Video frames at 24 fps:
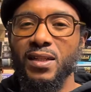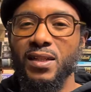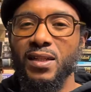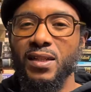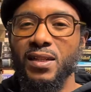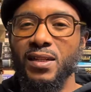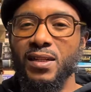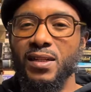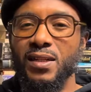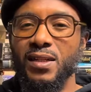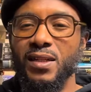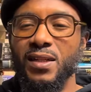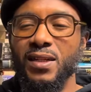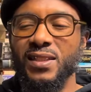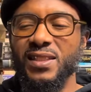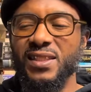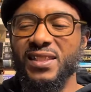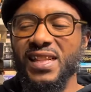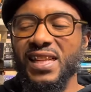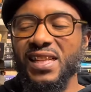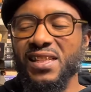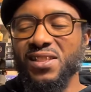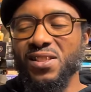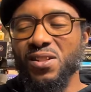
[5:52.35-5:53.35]
a
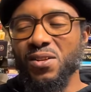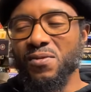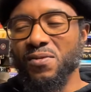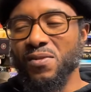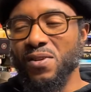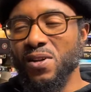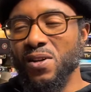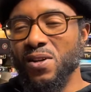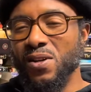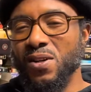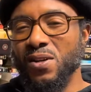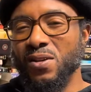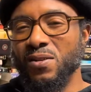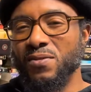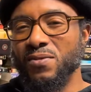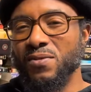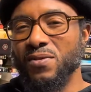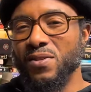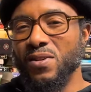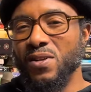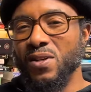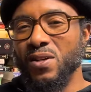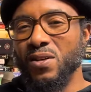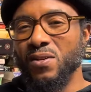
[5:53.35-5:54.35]
sense
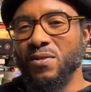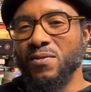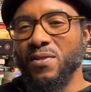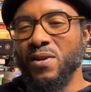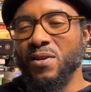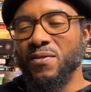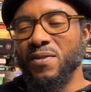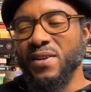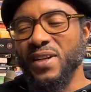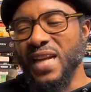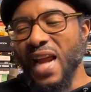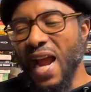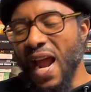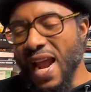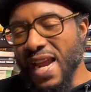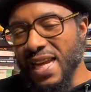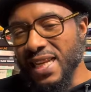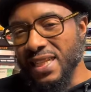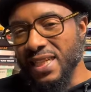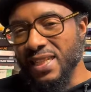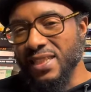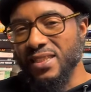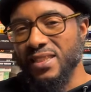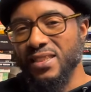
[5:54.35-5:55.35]
of
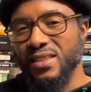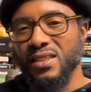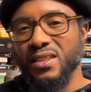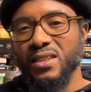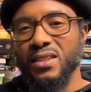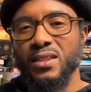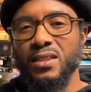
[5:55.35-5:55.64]
guidance.